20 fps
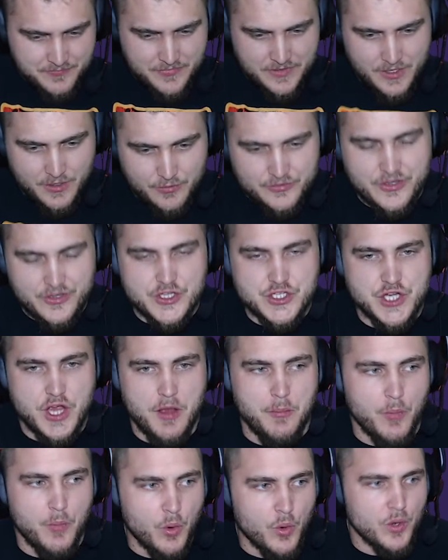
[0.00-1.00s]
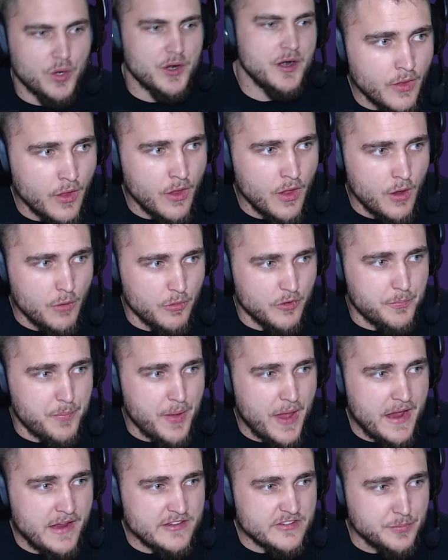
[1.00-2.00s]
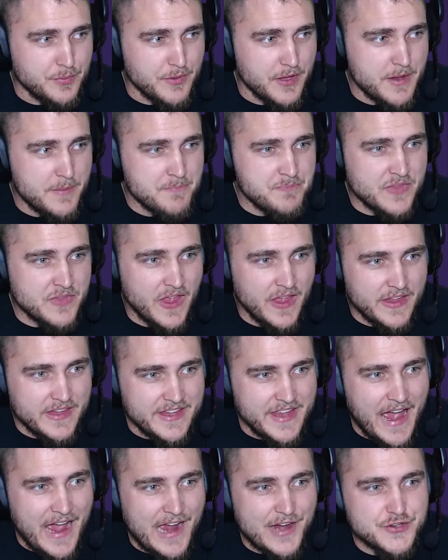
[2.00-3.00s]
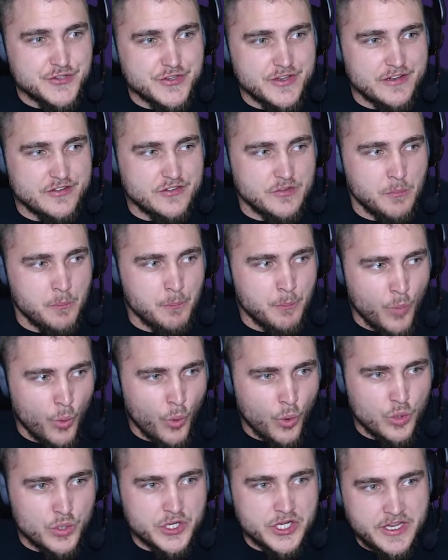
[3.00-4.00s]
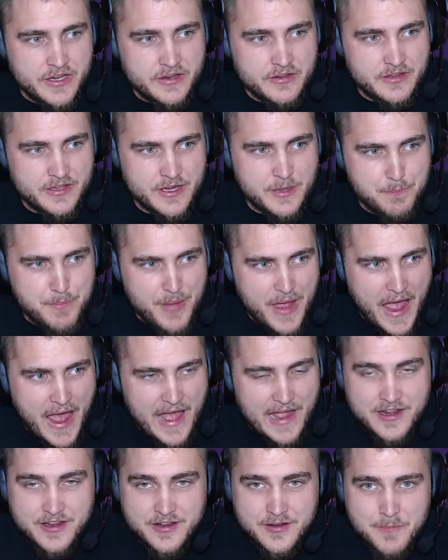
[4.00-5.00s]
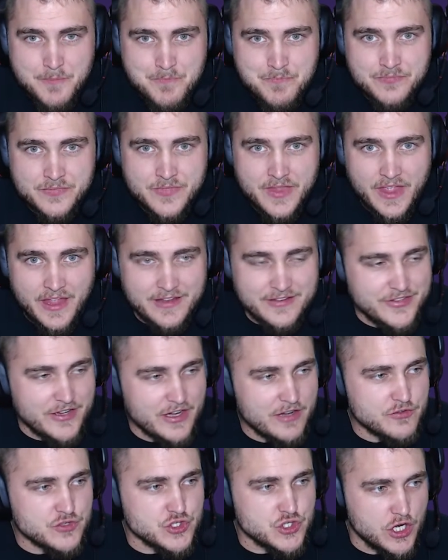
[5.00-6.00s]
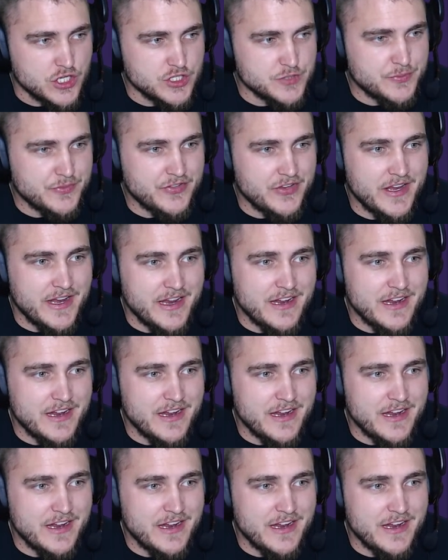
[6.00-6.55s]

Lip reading: dish out more. With Pain Split, he actually gets more healing back. Instead of just 100%, he gets